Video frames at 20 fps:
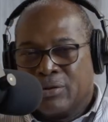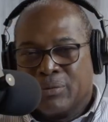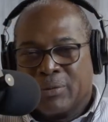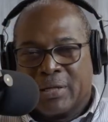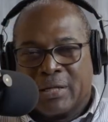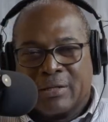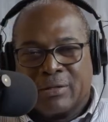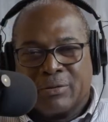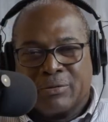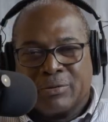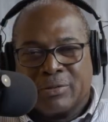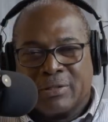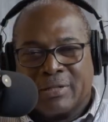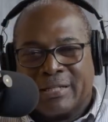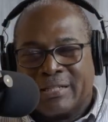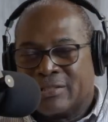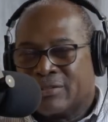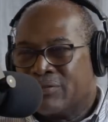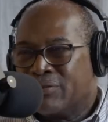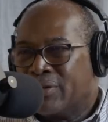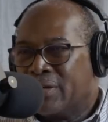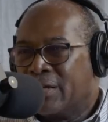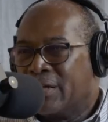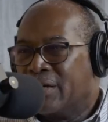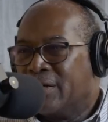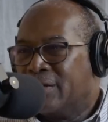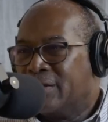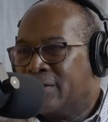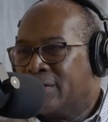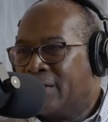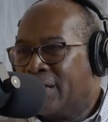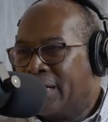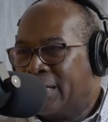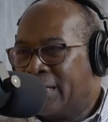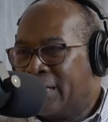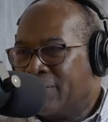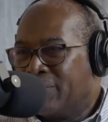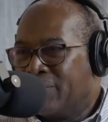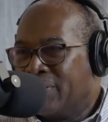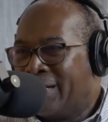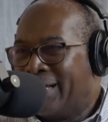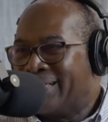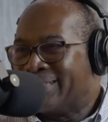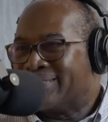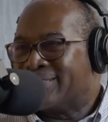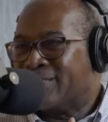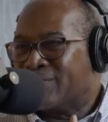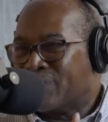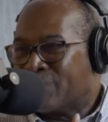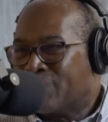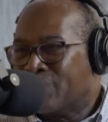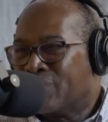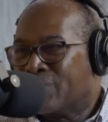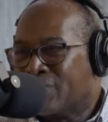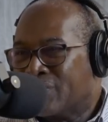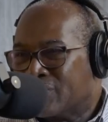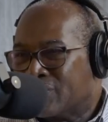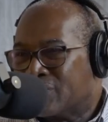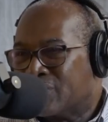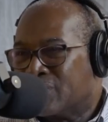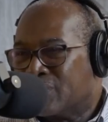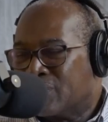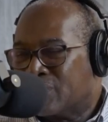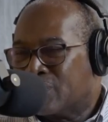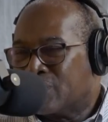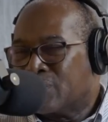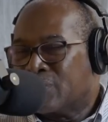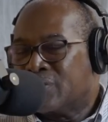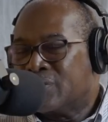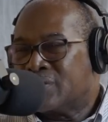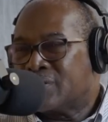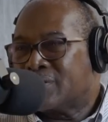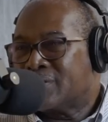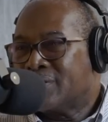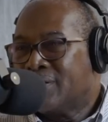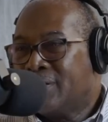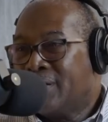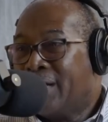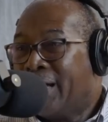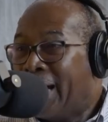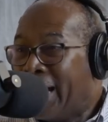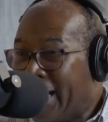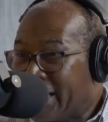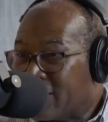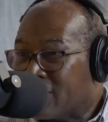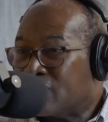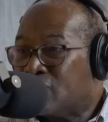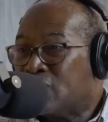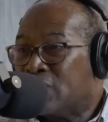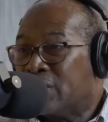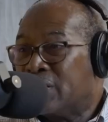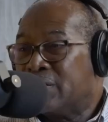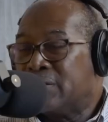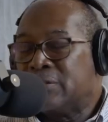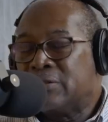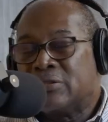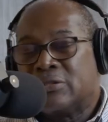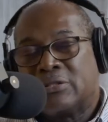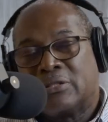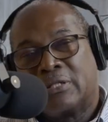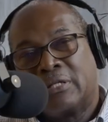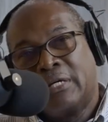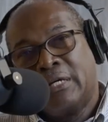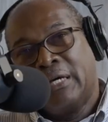whether they were littering and they were less than courteous to the tourists, had to change.